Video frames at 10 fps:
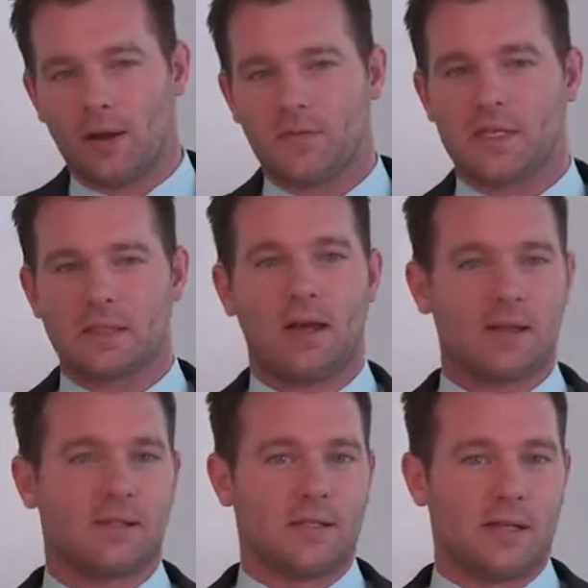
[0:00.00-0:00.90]
this
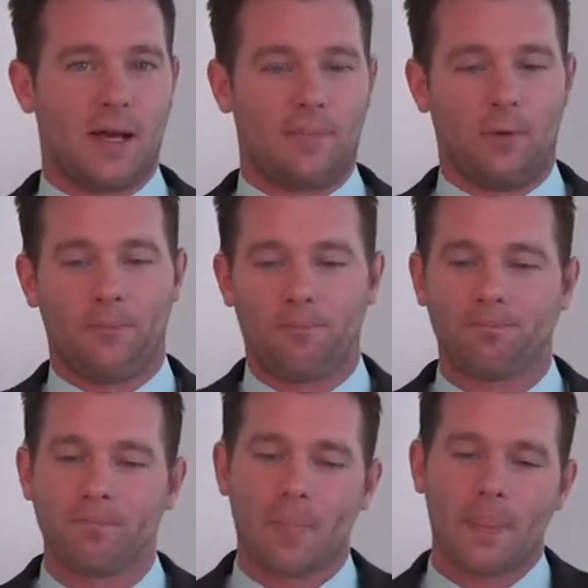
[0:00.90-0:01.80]
last example.
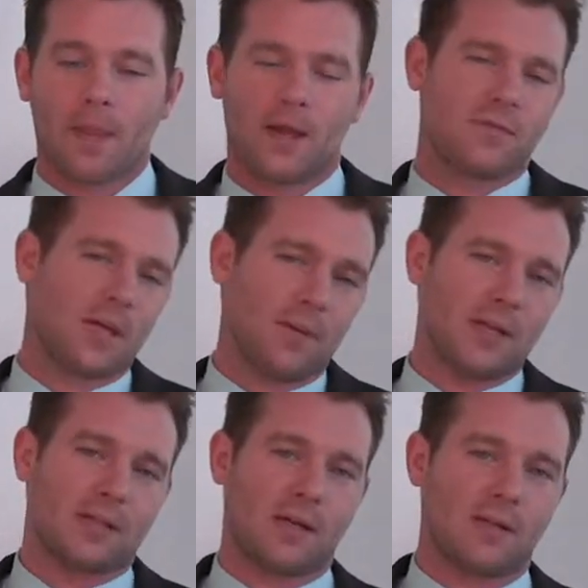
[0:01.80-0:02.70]
If somebody
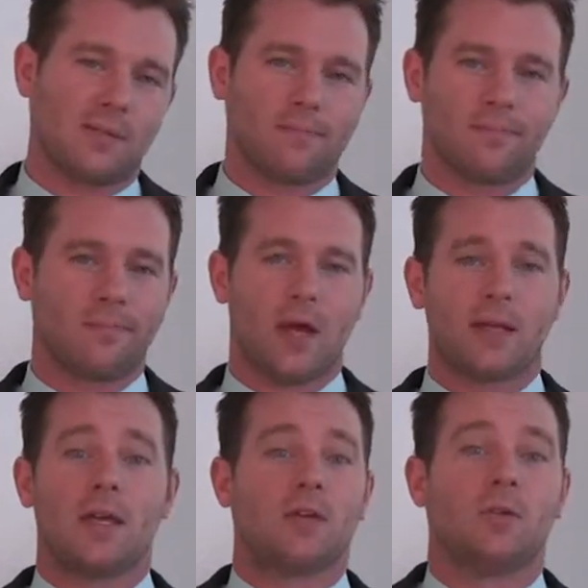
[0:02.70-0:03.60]
says, I
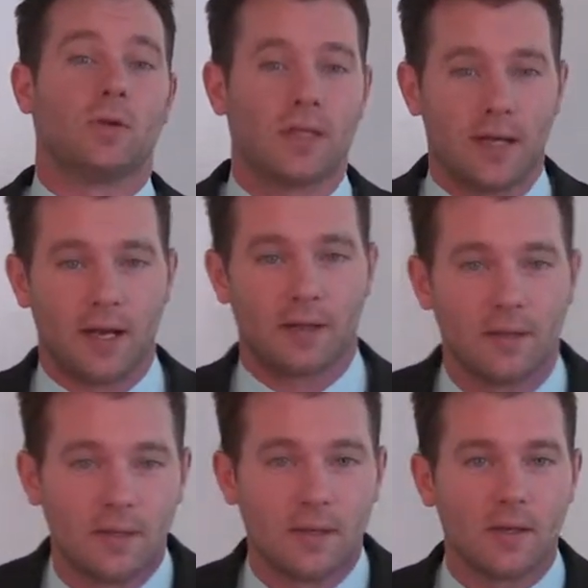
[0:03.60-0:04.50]
can't do it today,
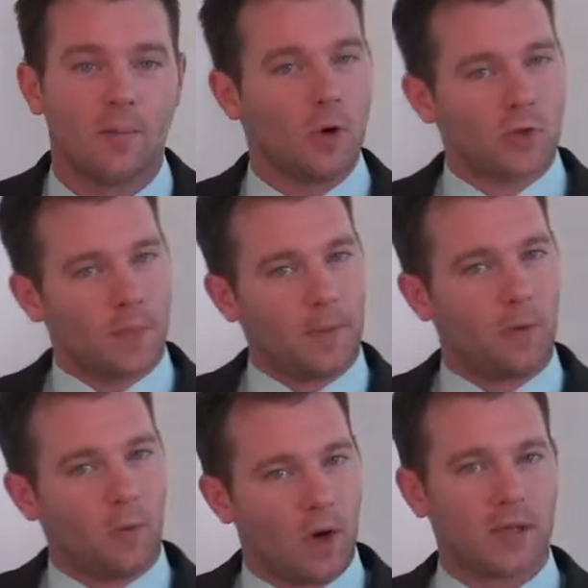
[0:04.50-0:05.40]
most people
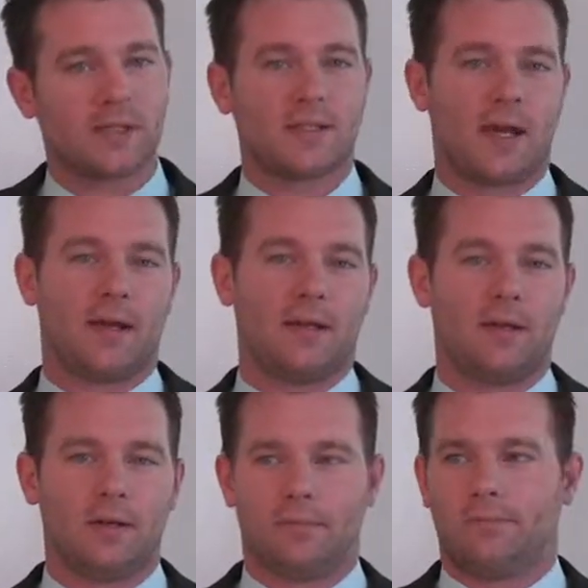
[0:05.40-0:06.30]
want to say,
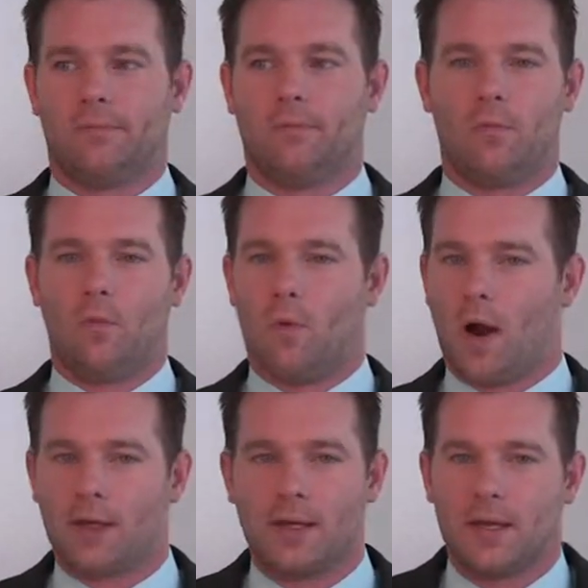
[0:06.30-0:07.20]

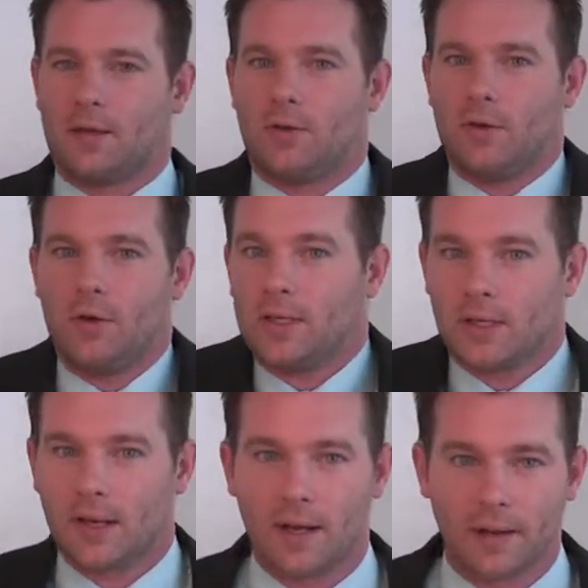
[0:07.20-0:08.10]
why can't you do it
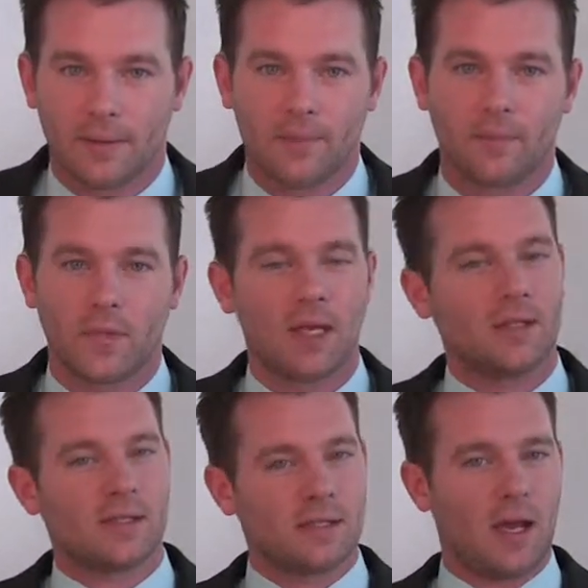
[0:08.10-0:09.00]
today?
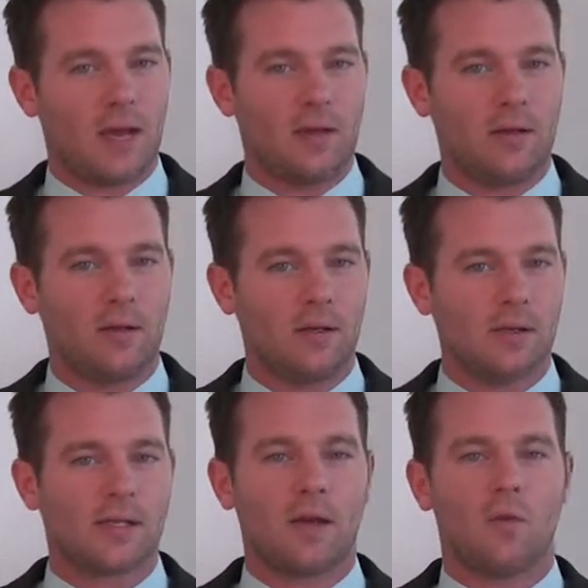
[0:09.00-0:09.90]
Instead,
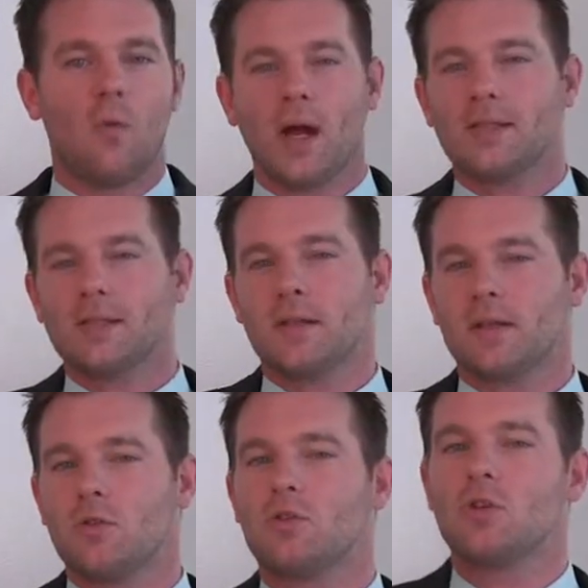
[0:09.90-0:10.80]
say, why is it that
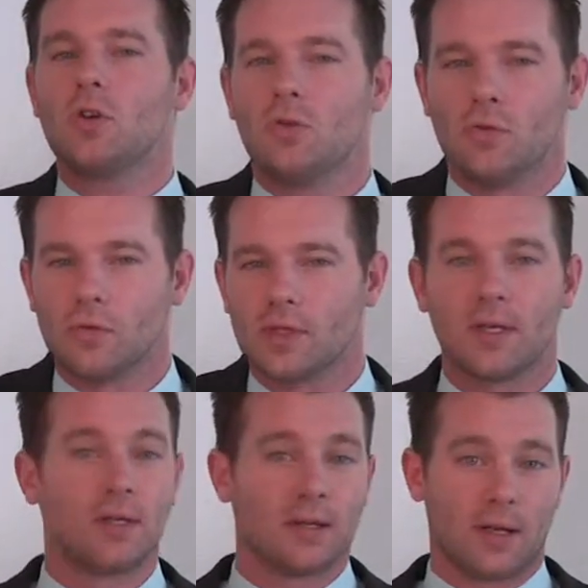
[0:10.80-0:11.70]
you choose
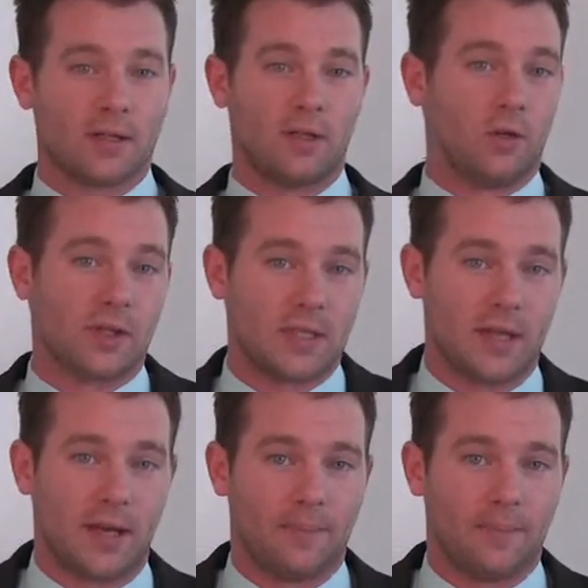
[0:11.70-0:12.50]
not to do it today?